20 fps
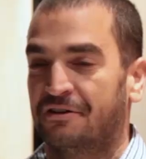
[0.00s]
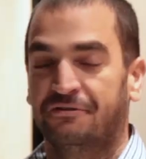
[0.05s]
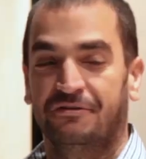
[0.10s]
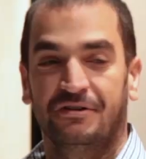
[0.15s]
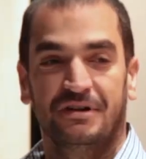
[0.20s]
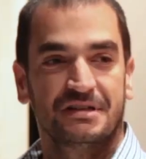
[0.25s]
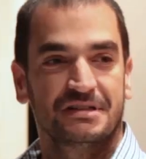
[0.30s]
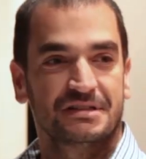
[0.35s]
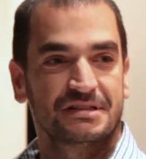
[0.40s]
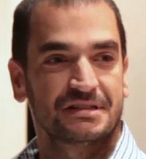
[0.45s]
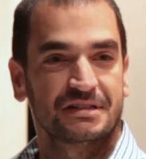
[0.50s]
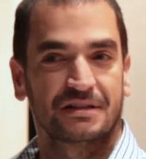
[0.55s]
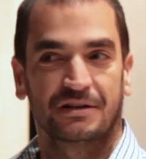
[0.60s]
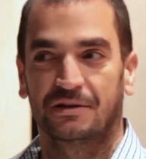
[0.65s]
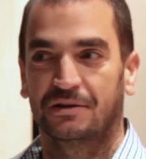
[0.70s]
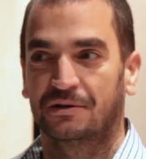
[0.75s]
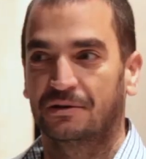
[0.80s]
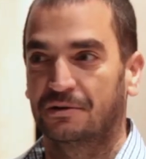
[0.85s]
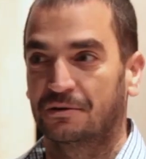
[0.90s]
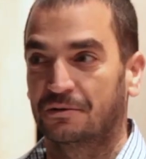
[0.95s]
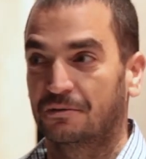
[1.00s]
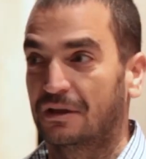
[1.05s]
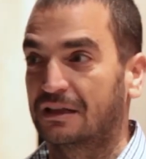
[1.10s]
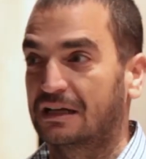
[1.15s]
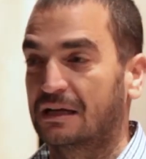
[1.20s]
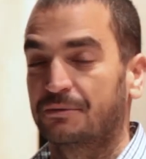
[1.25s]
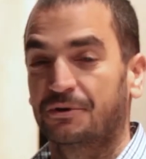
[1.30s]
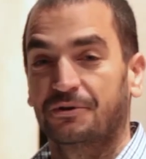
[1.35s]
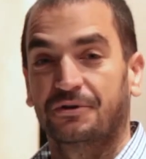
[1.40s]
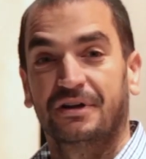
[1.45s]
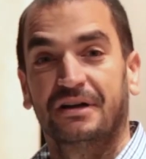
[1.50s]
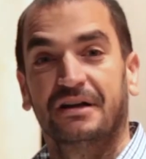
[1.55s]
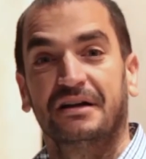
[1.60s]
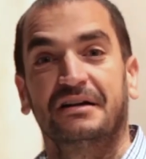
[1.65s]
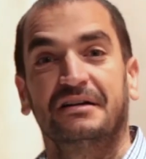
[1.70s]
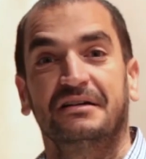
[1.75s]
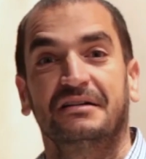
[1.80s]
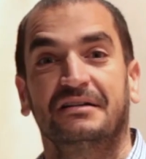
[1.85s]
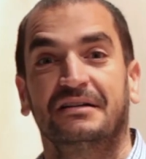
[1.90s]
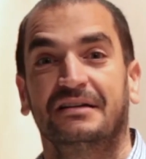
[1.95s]
First, welcome you
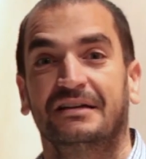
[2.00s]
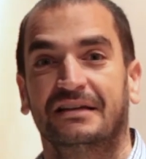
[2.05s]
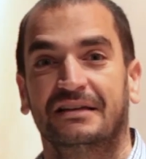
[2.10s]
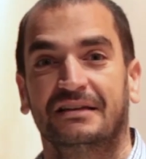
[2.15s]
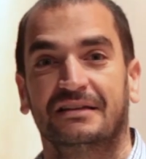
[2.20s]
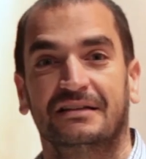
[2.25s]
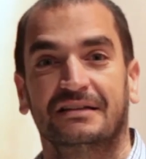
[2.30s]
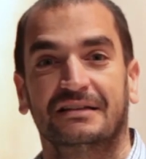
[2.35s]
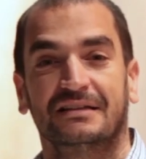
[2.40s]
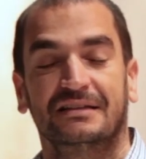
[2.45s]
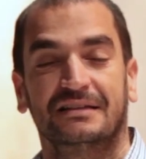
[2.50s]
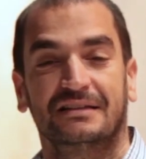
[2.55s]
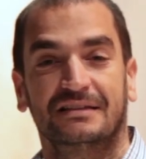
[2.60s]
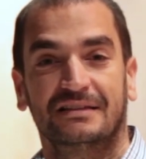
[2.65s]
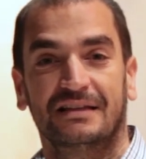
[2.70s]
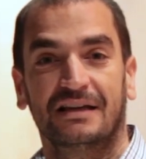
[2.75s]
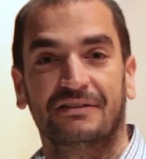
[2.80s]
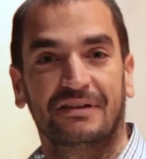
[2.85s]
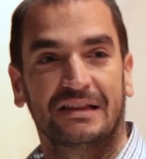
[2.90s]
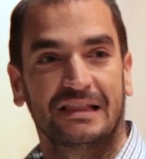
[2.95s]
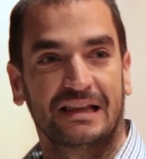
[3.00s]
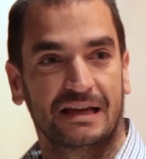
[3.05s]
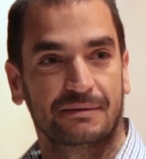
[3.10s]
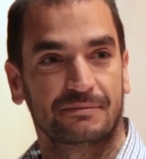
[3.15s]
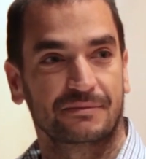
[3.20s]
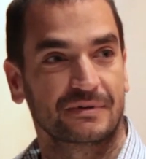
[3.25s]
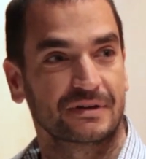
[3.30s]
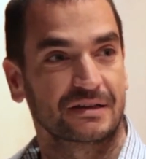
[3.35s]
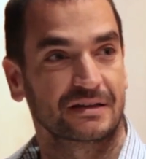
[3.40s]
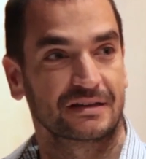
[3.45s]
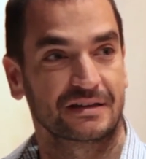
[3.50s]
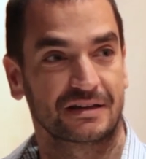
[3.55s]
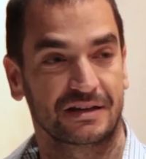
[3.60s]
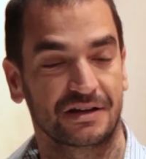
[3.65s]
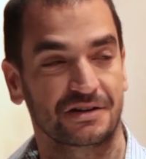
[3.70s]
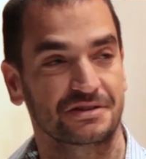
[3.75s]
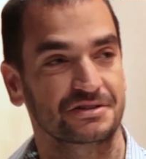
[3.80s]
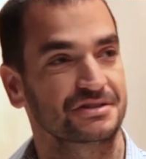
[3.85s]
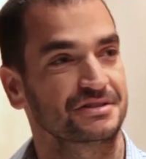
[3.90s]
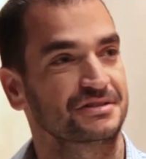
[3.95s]
here in Develime
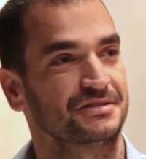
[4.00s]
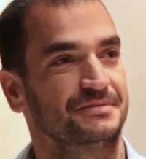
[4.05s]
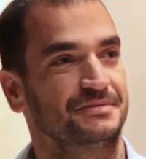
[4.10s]
kiosk.